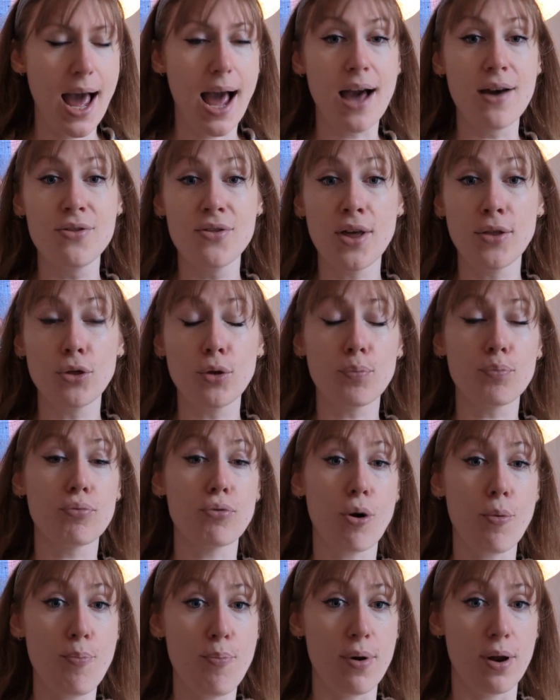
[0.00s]
And then the
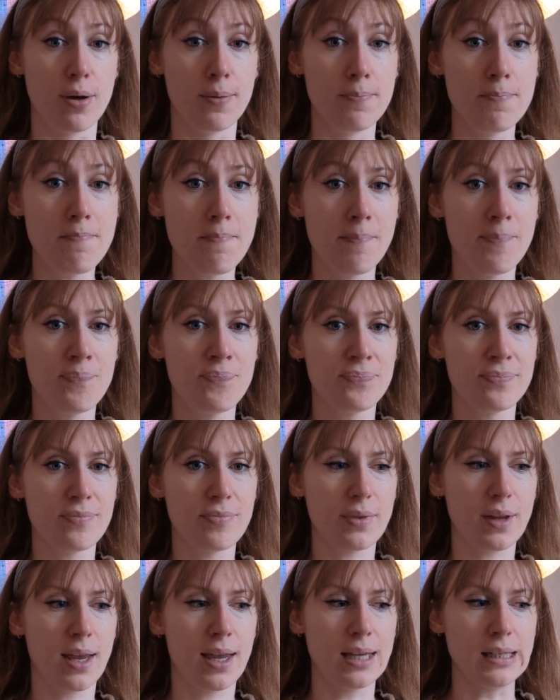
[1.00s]
problem
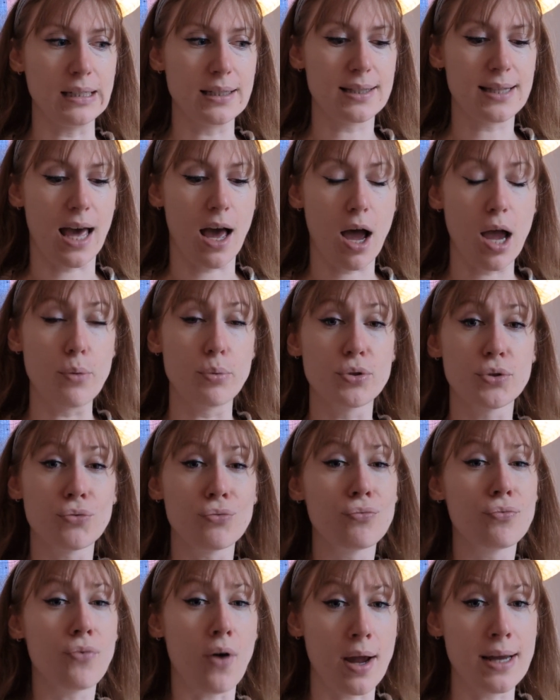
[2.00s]
is that I was
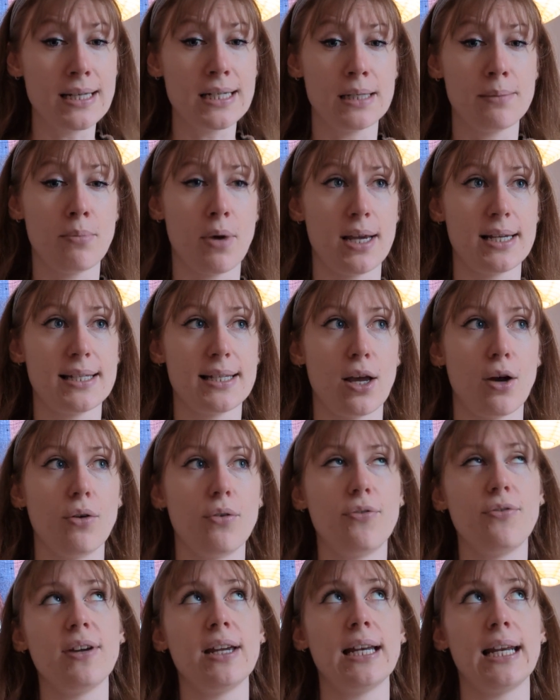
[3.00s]
finding myself
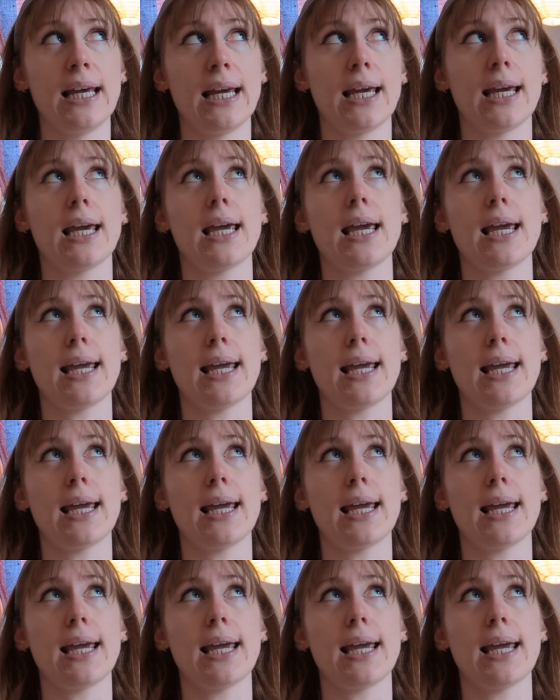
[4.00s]
feeling